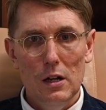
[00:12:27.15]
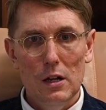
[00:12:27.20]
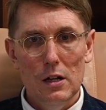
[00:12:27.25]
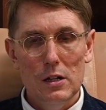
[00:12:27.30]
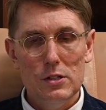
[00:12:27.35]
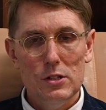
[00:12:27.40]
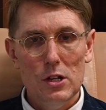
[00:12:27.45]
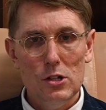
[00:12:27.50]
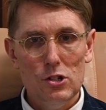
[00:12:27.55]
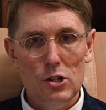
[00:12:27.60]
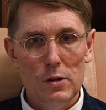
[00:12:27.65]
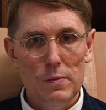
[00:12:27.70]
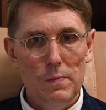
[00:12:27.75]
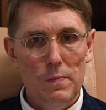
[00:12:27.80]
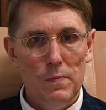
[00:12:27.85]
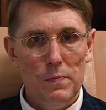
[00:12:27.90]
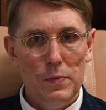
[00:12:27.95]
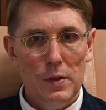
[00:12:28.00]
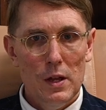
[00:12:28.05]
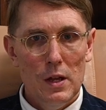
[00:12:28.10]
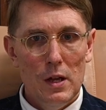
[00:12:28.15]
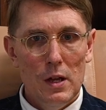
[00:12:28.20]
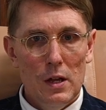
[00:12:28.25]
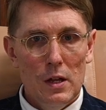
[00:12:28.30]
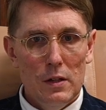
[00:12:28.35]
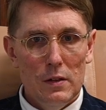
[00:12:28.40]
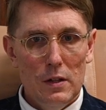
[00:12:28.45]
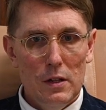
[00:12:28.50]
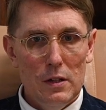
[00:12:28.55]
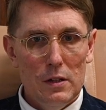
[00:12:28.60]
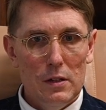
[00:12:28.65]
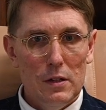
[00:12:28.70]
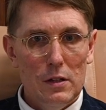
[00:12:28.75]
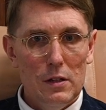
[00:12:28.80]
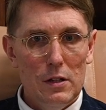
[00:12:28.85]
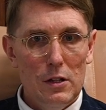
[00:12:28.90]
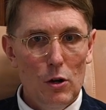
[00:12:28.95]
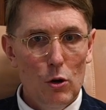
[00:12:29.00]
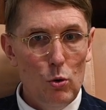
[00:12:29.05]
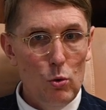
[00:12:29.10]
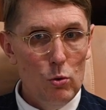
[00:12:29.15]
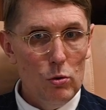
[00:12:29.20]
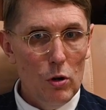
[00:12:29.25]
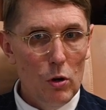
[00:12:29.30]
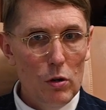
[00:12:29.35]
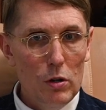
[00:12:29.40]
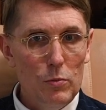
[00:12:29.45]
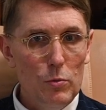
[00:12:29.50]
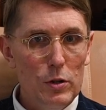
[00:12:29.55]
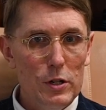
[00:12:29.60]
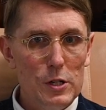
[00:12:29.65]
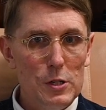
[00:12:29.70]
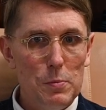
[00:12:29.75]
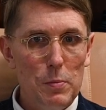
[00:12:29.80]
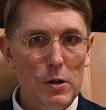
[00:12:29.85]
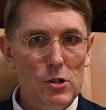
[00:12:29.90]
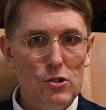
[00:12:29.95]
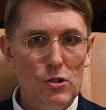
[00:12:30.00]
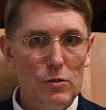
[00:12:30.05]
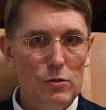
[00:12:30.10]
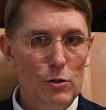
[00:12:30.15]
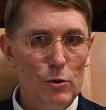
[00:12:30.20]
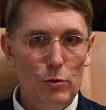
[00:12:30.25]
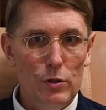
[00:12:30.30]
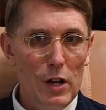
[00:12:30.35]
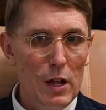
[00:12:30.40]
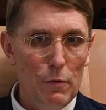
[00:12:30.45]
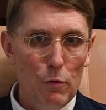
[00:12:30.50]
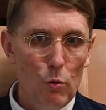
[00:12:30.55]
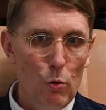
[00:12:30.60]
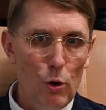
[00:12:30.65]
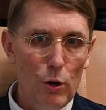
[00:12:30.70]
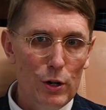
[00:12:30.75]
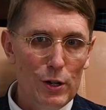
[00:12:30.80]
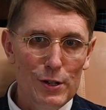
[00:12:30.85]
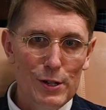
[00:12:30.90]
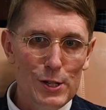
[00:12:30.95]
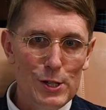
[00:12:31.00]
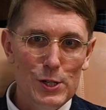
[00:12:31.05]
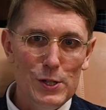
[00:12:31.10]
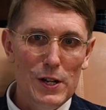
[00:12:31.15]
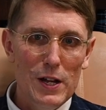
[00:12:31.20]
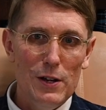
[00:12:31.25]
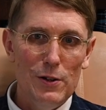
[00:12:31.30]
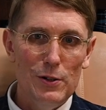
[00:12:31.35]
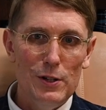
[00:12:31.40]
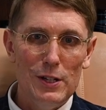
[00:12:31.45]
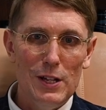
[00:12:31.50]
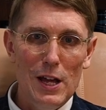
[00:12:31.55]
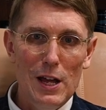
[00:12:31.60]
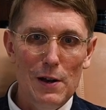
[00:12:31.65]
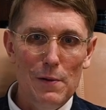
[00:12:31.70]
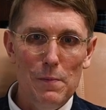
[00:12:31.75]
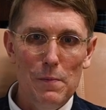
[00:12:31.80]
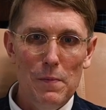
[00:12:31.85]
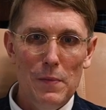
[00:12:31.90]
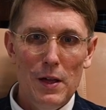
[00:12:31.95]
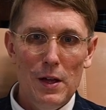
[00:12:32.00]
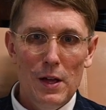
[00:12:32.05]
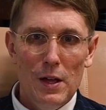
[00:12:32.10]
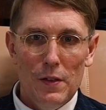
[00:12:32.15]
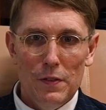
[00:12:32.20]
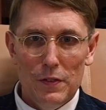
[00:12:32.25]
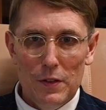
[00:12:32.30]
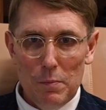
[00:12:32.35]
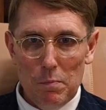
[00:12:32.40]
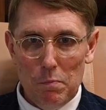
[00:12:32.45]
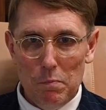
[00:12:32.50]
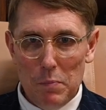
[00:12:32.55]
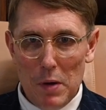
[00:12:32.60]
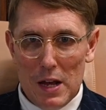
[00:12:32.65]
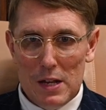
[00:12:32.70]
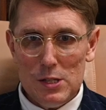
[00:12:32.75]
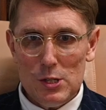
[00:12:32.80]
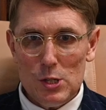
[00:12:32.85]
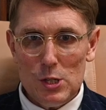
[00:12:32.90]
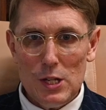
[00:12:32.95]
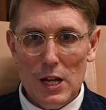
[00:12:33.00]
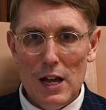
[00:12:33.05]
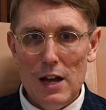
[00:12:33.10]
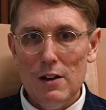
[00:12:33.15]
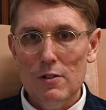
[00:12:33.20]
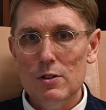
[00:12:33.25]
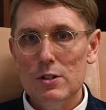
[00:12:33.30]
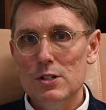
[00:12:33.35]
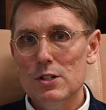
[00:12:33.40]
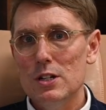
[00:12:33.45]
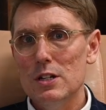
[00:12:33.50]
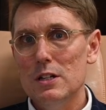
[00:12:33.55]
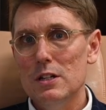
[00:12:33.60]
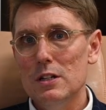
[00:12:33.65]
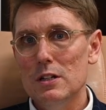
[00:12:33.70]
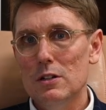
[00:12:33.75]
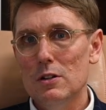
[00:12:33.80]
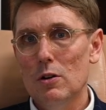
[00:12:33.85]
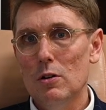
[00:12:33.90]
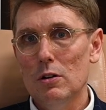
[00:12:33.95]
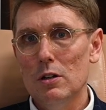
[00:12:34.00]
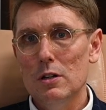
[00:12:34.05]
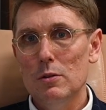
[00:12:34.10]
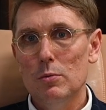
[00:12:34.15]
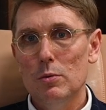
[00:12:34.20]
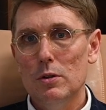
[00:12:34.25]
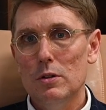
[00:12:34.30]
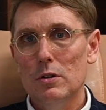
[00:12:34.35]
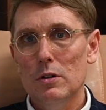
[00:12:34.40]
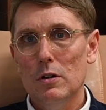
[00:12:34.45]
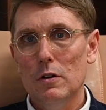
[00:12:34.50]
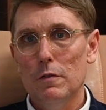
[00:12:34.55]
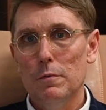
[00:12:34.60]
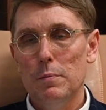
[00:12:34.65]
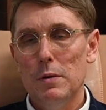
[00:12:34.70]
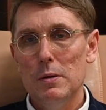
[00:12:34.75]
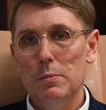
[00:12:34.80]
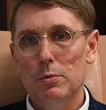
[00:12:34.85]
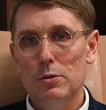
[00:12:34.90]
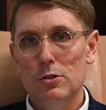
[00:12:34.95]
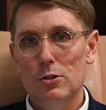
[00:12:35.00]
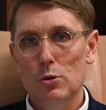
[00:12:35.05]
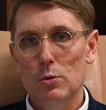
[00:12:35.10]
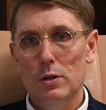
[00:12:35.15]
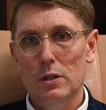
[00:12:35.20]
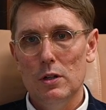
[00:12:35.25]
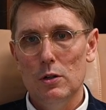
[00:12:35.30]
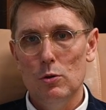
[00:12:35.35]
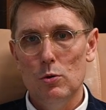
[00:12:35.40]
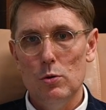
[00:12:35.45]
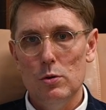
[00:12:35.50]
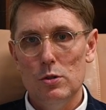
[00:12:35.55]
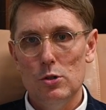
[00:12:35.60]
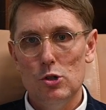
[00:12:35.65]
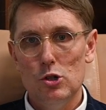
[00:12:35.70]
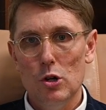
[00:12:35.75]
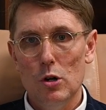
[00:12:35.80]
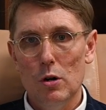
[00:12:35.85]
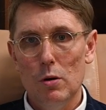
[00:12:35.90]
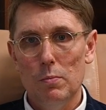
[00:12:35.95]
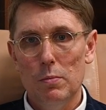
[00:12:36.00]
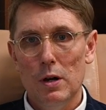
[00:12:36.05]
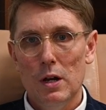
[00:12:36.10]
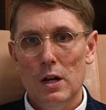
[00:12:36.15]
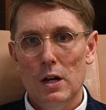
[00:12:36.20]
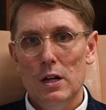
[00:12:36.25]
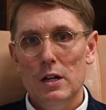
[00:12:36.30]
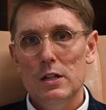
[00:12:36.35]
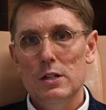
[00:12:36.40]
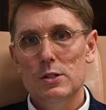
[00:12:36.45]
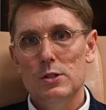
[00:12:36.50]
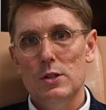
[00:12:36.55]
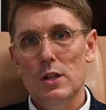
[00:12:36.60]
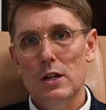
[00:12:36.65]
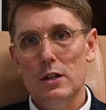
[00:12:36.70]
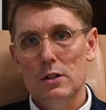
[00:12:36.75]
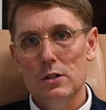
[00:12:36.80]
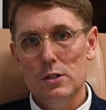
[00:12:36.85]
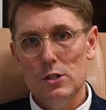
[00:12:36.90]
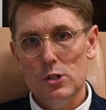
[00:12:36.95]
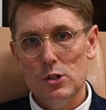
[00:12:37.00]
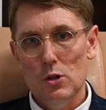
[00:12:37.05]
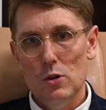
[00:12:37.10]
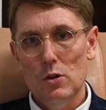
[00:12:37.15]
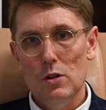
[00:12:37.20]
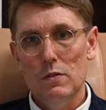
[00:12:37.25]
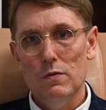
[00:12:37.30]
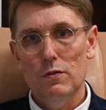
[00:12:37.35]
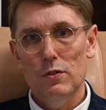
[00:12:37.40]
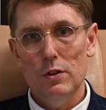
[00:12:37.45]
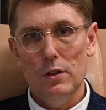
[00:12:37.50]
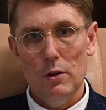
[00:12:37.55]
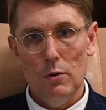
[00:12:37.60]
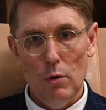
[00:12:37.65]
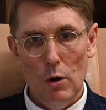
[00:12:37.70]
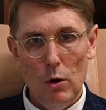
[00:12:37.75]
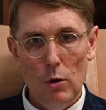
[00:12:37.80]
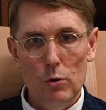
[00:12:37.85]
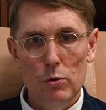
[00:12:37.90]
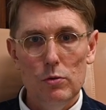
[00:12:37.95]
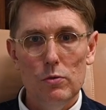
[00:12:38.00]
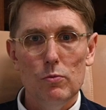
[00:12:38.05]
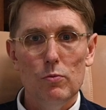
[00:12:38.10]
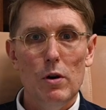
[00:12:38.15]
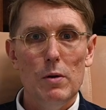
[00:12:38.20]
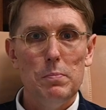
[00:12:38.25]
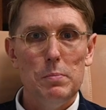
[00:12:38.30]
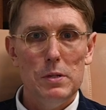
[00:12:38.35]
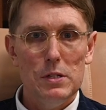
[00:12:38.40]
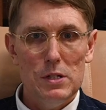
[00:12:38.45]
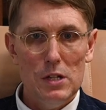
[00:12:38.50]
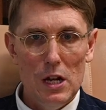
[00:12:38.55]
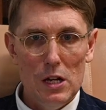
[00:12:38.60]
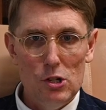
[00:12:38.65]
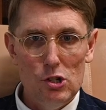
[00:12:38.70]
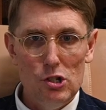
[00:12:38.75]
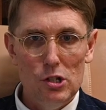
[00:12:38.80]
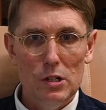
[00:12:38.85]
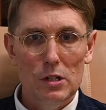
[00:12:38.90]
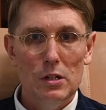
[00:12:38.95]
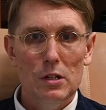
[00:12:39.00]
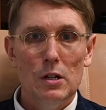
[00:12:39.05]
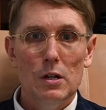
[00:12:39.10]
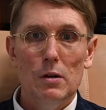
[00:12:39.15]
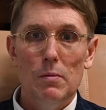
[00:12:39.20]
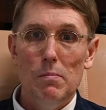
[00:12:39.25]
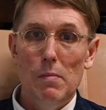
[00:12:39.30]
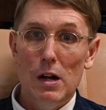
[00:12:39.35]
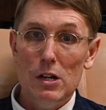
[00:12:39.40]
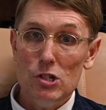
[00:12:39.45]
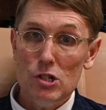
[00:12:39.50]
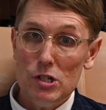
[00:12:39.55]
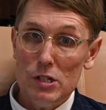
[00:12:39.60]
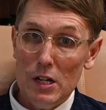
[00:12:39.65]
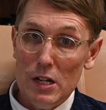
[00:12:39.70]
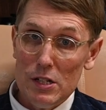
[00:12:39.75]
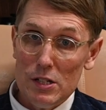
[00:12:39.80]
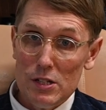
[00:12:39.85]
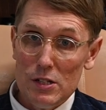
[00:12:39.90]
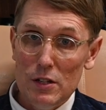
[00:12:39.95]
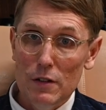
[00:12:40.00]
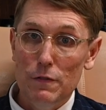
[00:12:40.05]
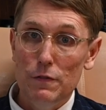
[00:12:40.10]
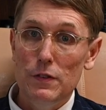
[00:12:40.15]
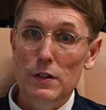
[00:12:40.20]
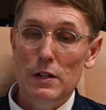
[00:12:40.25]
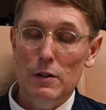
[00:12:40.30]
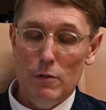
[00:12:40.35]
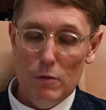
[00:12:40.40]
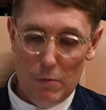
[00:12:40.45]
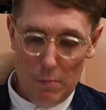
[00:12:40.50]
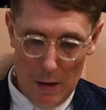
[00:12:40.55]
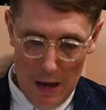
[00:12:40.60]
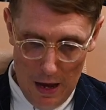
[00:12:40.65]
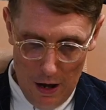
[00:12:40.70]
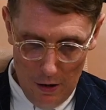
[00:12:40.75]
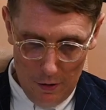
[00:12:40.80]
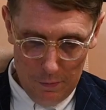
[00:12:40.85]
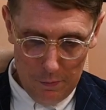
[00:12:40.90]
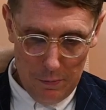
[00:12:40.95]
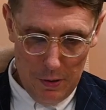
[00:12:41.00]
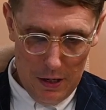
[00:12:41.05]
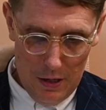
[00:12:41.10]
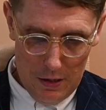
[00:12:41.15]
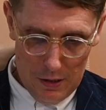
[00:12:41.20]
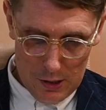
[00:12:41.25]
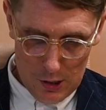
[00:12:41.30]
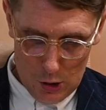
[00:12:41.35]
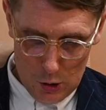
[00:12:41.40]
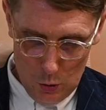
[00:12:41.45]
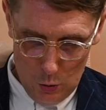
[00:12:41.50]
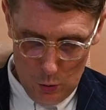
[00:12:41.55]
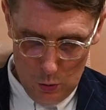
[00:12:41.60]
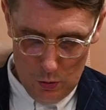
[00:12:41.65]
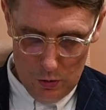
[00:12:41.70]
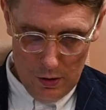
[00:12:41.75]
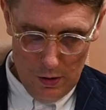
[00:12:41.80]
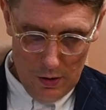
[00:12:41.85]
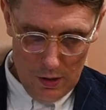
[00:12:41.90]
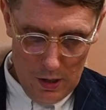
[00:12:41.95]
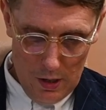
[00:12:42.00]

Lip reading: session, that the old Hollywood expression, you'll never work in this town again. The best guarantee in Hollywood of people doing a good job is their concern for their own reputation, much less a fear about being sued.